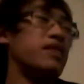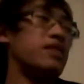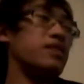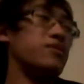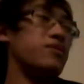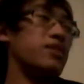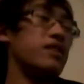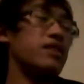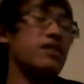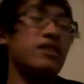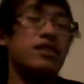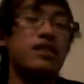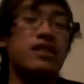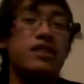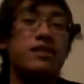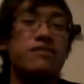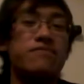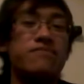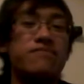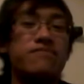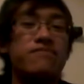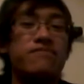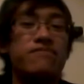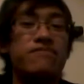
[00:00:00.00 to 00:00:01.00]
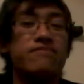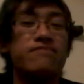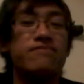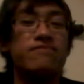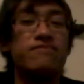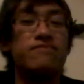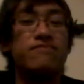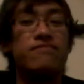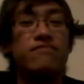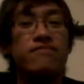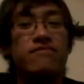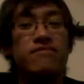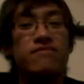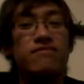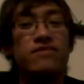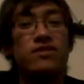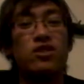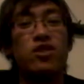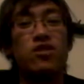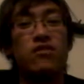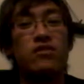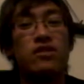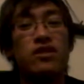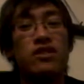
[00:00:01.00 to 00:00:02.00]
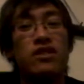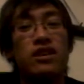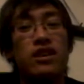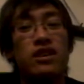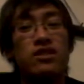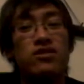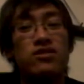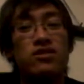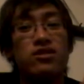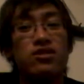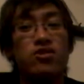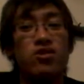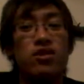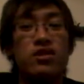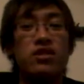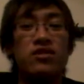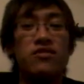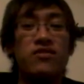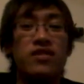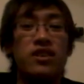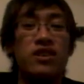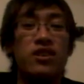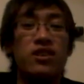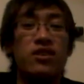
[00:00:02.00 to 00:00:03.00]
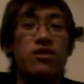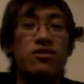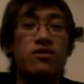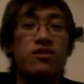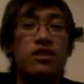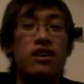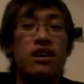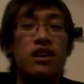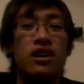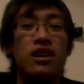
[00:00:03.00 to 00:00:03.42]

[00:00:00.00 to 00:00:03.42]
Anyway, hopefully you guys enjoy this video,